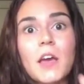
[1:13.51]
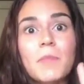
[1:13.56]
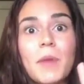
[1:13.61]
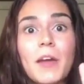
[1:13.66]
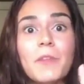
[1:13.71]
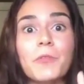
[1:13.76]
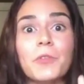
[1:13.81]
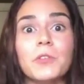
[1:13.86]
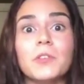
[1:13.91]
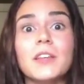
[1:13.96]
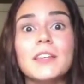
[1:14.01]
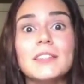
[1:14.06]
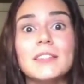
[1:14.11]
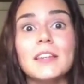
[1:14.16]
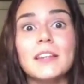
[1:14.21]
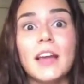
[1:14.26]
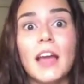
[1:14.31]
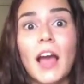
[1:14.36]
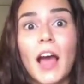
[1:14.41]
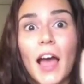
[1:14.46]
And by
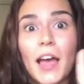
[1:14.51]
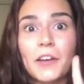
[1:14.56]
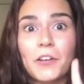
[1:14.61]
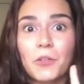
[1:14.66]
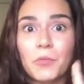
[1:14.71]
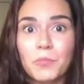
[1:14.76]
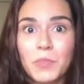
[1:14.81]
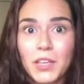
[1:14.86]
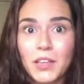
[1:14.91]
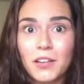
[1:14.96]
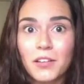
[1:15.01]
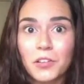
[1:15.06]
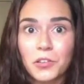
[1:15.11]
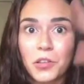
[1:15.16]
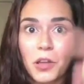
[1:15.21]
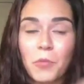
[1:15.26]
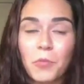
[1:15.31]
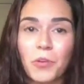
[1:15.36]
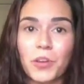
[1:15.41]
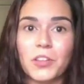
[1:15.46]
realistic, I don't mean
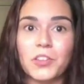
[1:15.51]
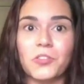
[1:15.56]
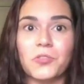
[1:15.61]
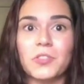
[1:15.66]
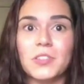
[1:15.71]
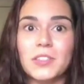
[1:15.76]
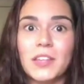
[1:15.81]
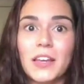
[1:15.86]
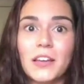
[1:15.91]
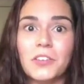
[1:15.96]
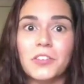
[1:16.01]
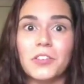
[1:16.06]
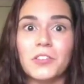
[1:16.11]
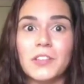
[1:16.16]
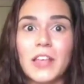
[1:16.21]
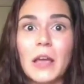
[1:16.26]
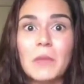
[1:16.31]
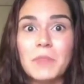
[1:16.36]
lowering your standards.